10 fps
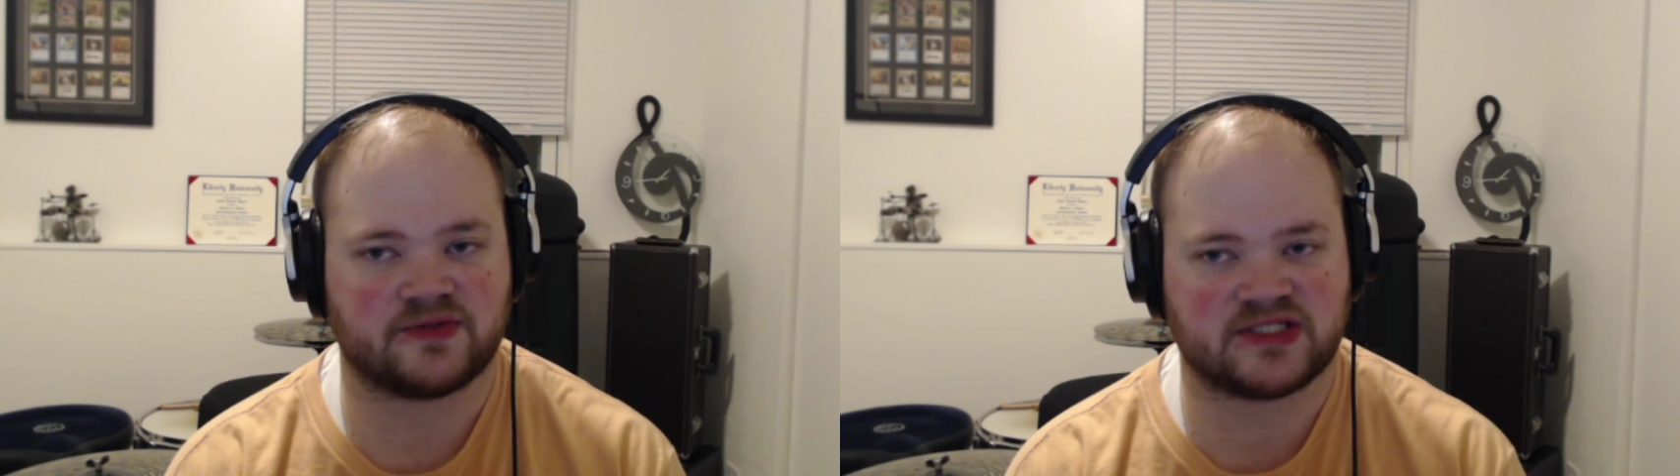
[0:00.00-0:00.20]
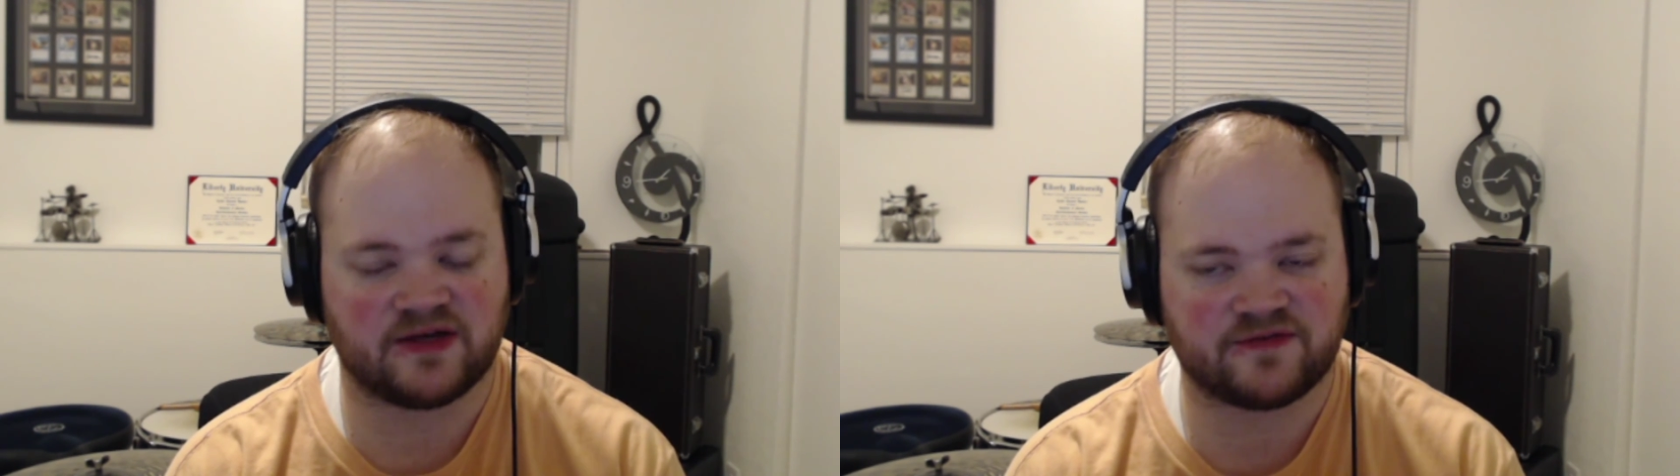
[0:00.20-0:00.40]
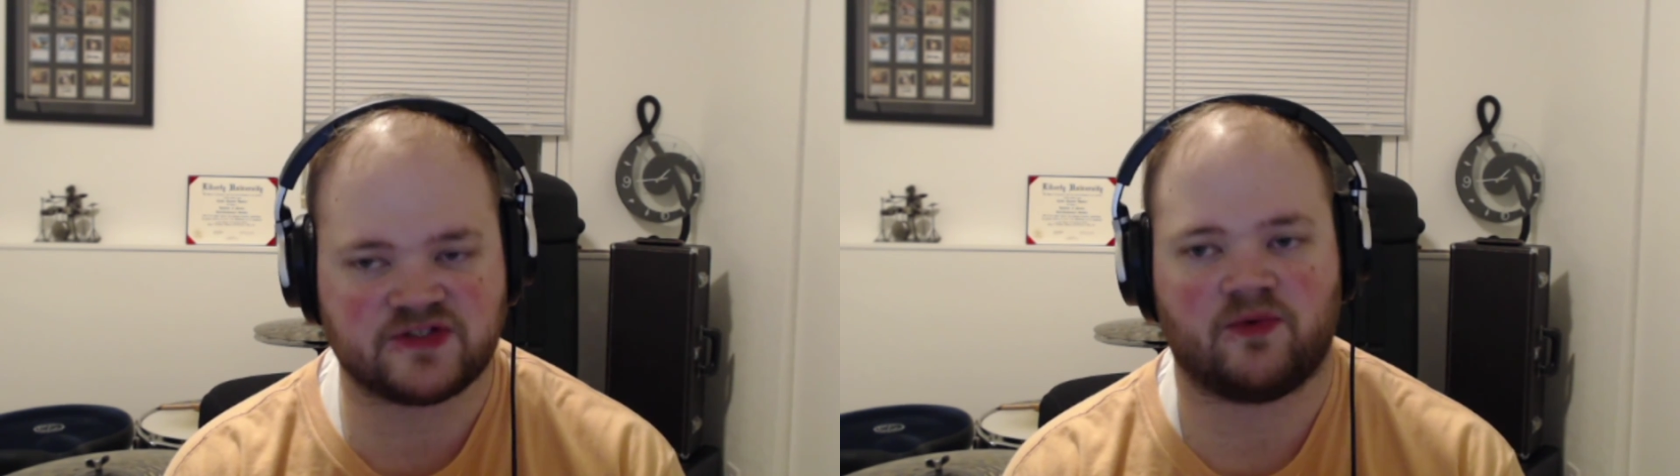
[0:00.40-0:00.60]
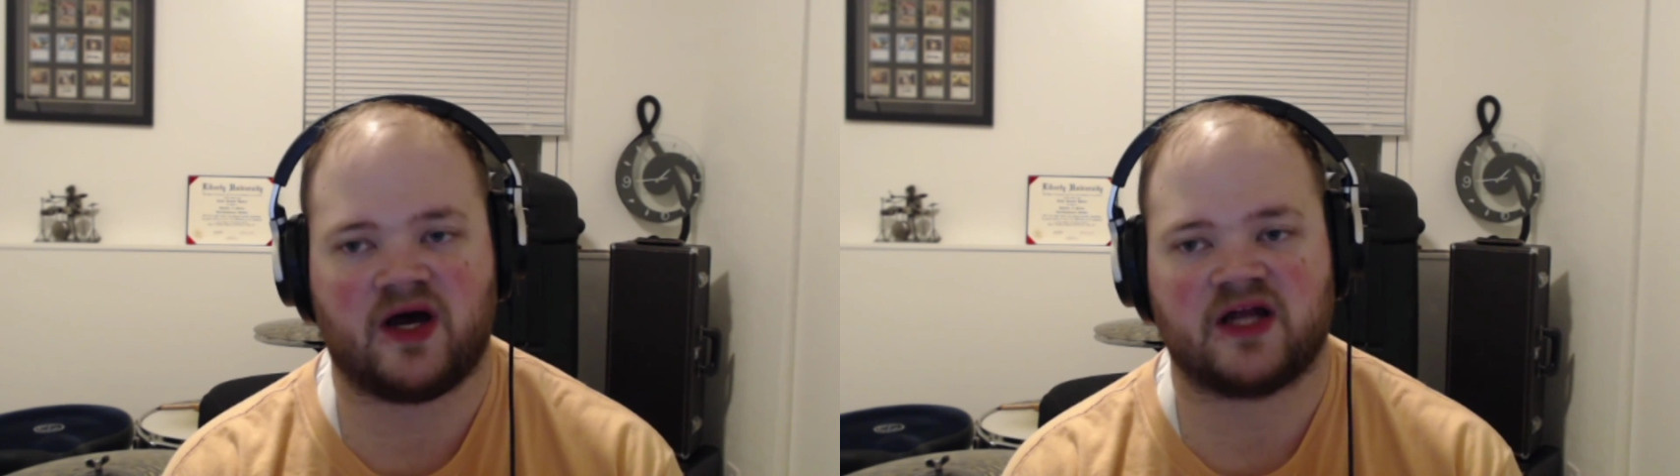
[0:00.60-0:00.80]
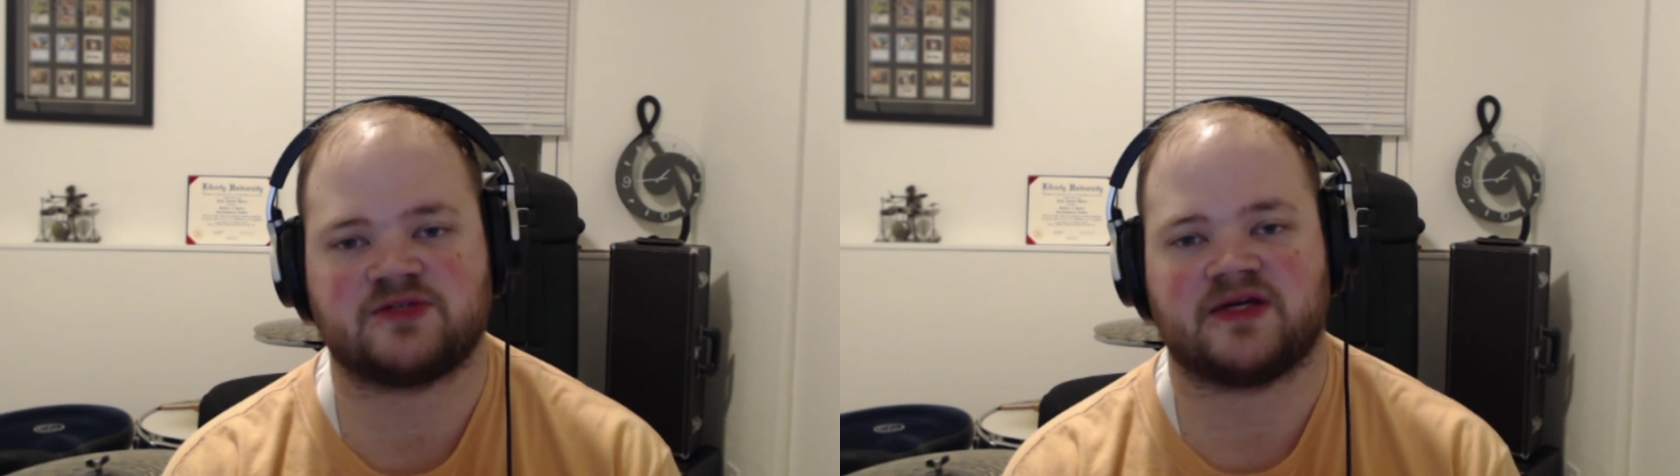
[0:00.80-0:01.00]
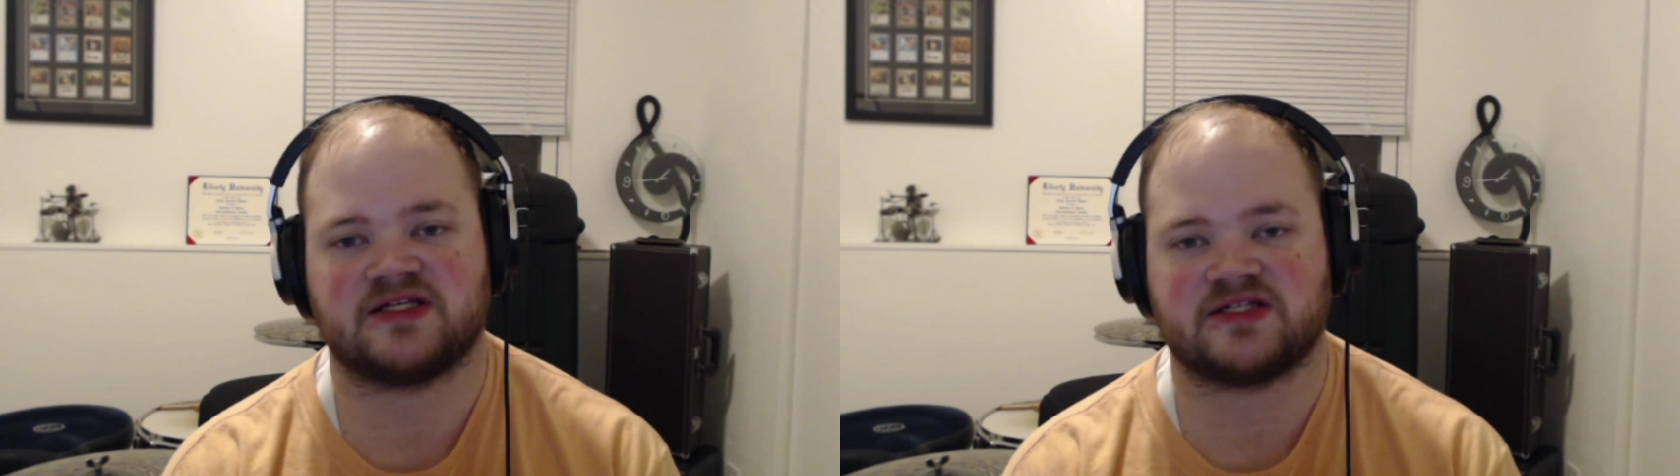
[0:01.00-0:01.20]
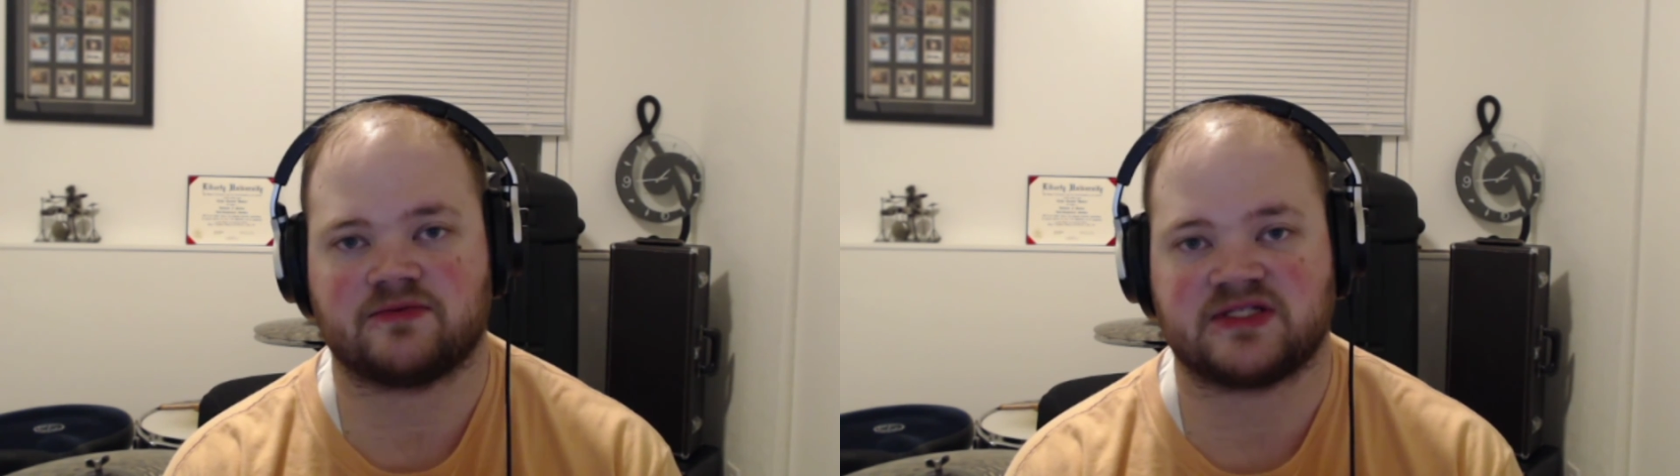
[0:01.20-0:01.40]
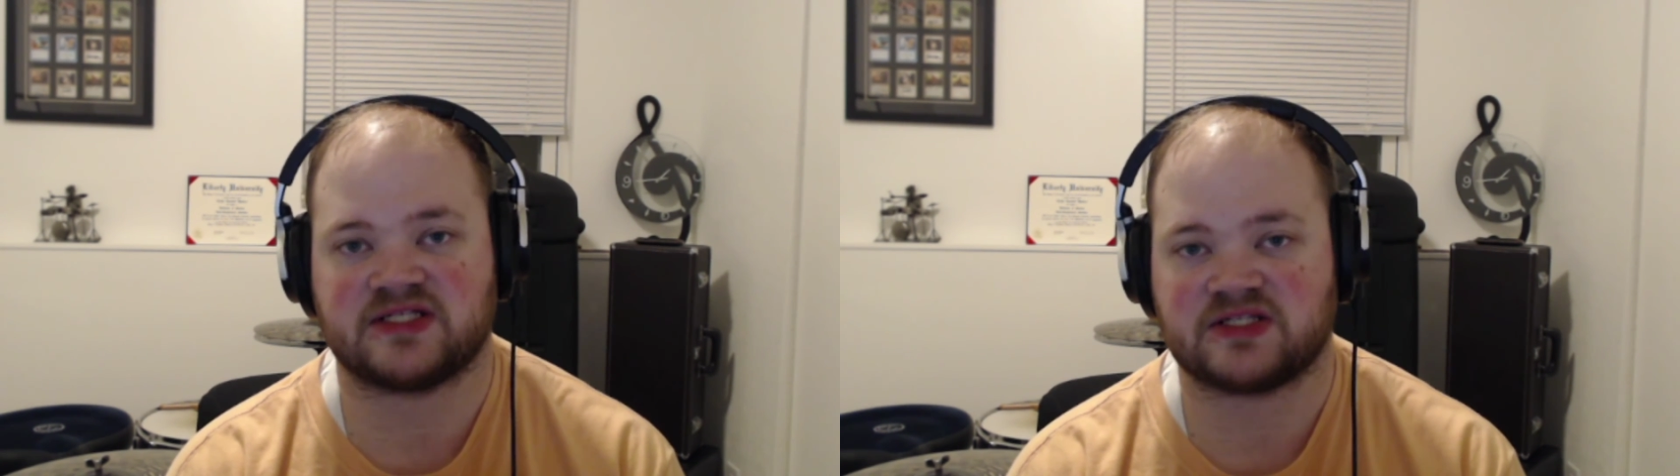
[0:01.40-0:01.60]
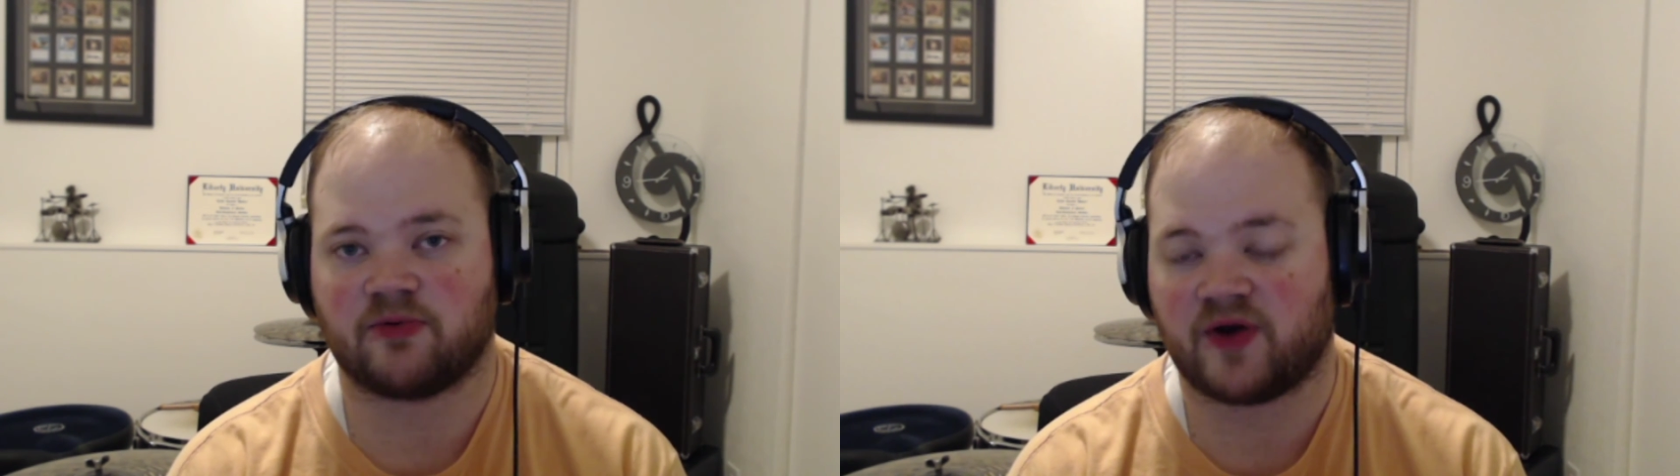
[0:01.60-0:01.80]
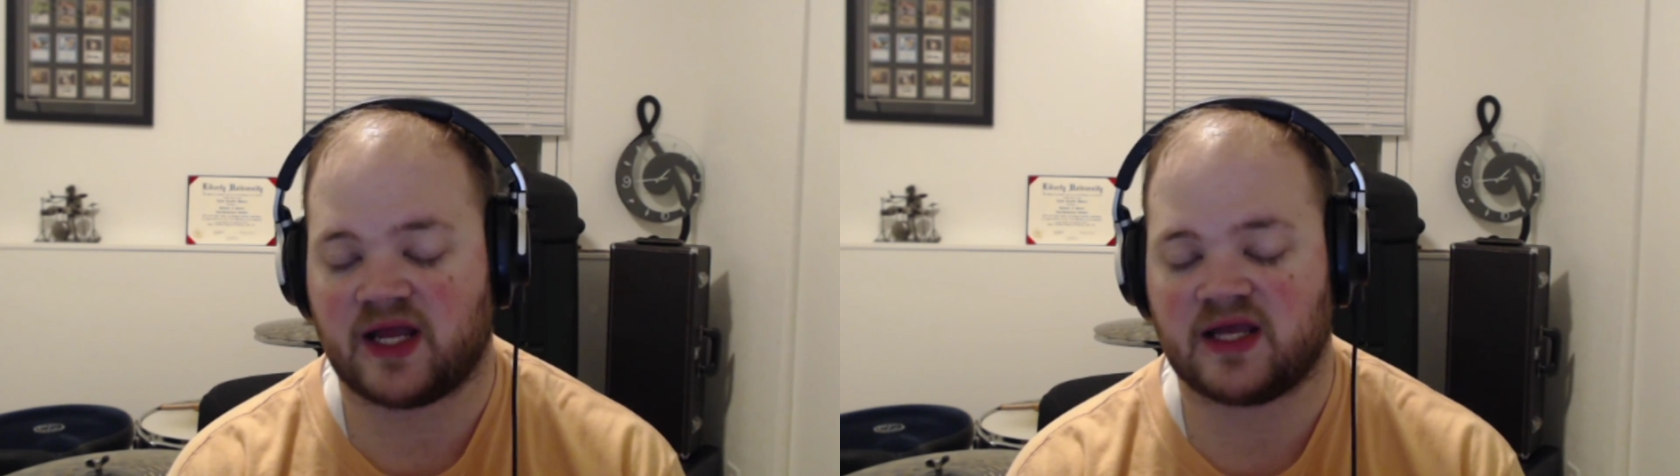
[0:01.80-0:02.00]
tough to watch because it was
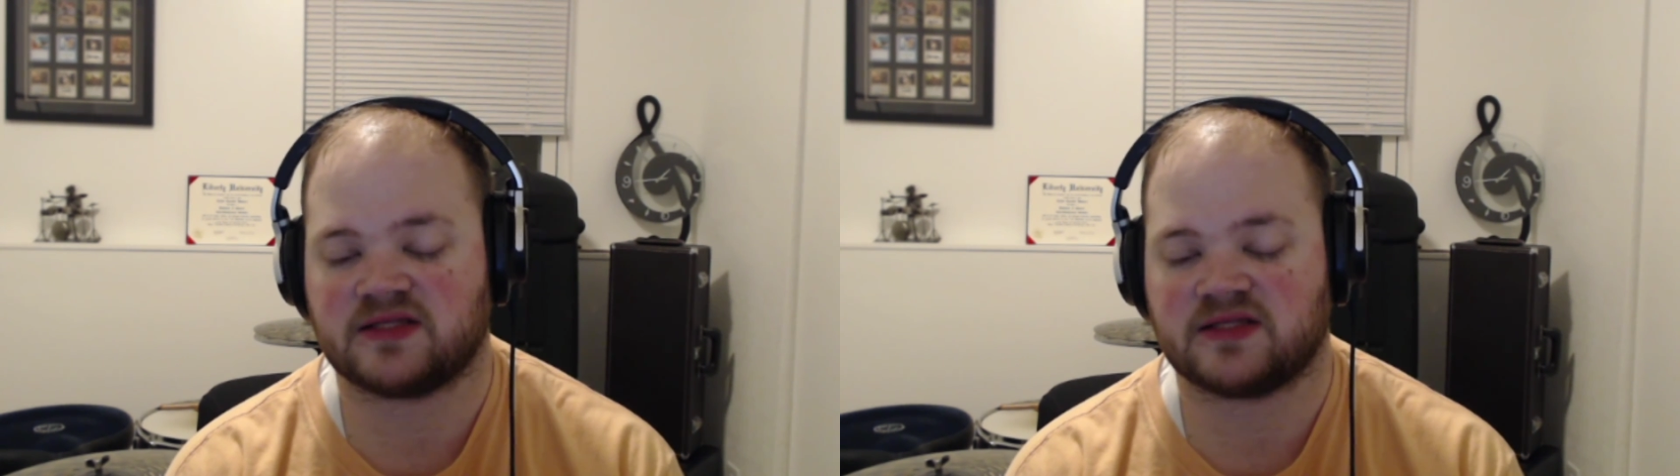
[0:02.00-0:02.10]
disappointing